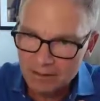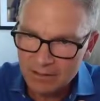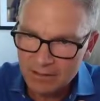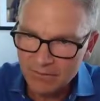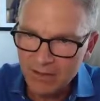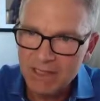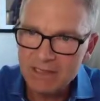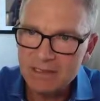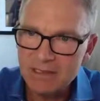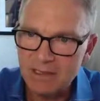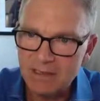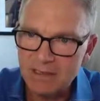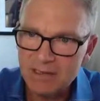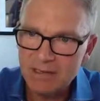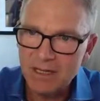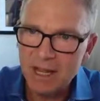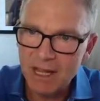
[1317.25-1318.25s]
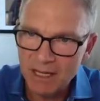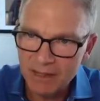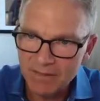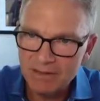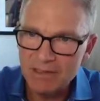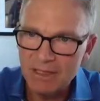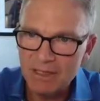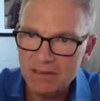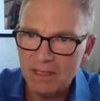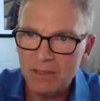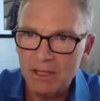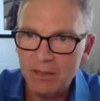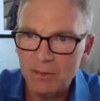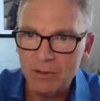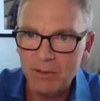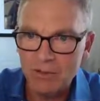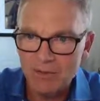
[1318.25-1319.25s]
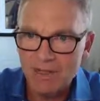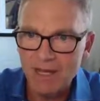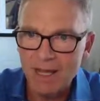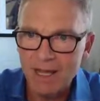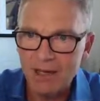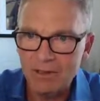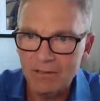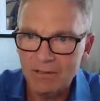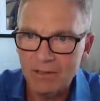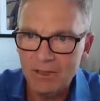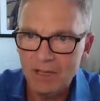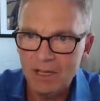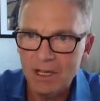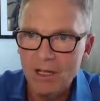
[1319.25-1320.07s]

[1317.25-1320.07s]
devices on the TSN network goes down,